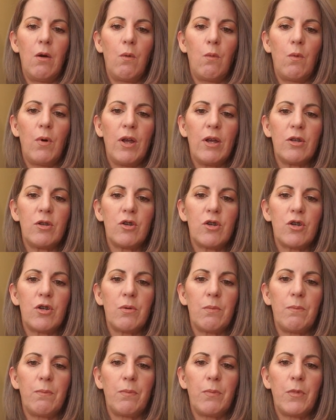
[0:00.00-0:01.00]
which
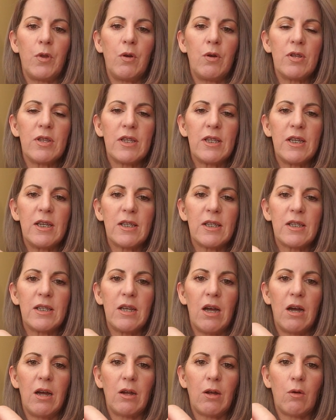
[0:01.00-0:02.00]
you can see it's
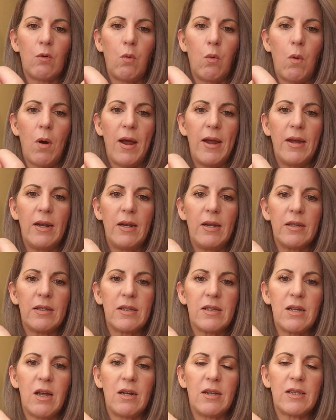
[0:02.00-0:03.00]
not
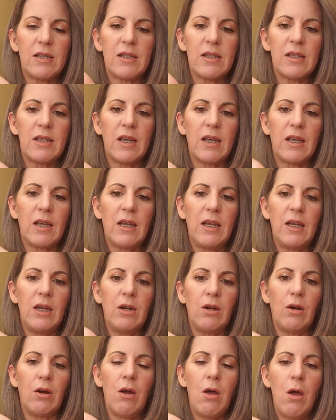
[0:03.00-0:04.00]
as thick
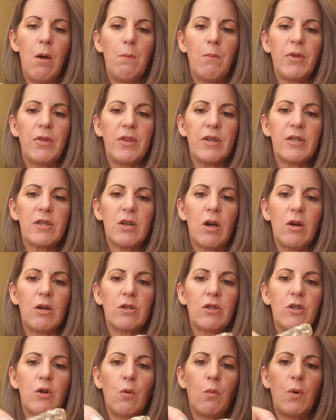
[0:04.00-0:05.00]
here, but this
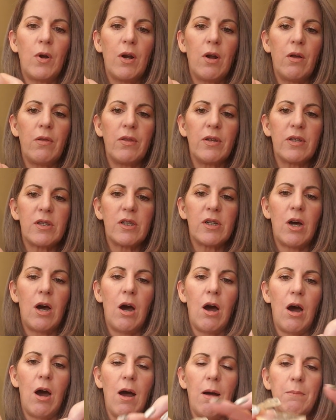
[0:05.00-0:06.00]
also went on the
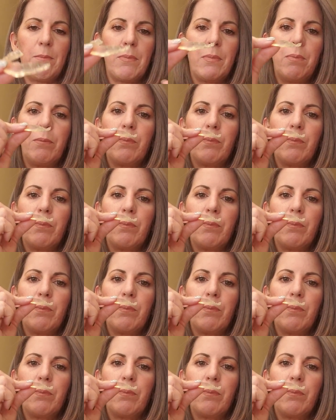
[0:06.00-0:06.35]
top.